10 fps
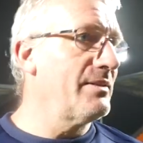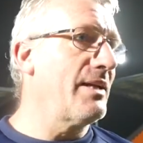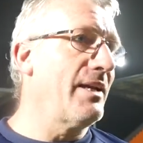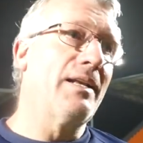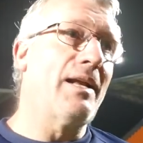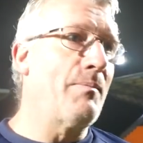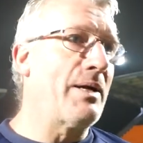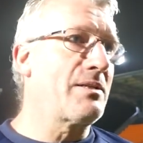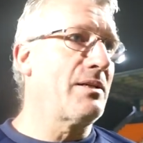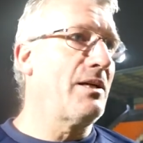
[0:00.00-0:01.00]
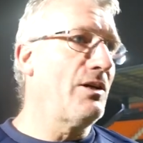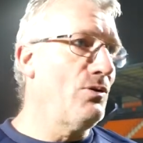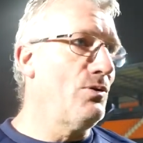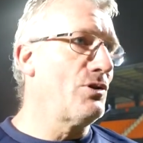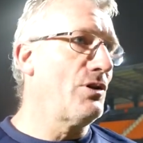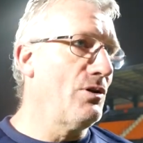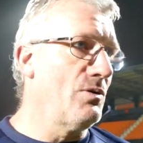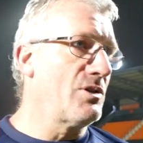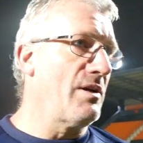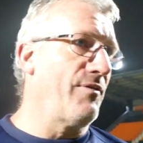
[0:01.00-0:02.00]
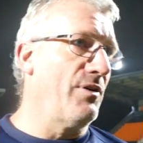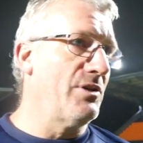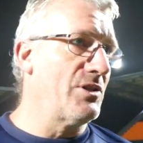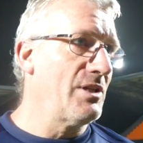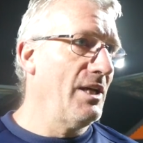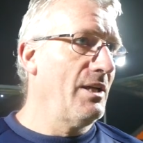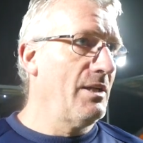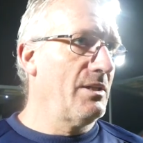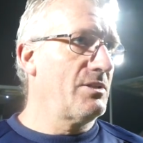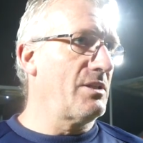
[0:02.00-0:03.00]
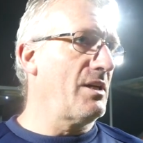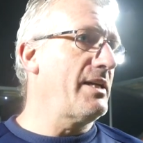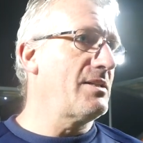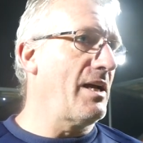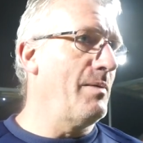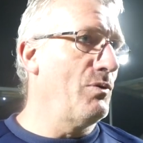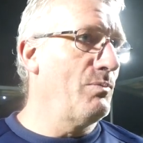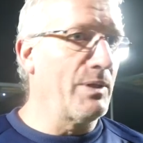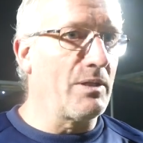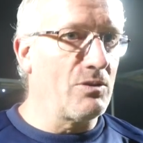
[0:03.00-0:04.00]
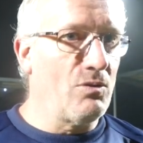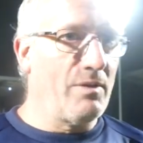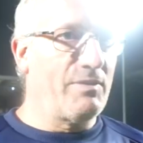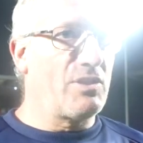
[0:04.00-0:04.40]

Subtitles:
then that makes a huge, huge difference to the league table, because all of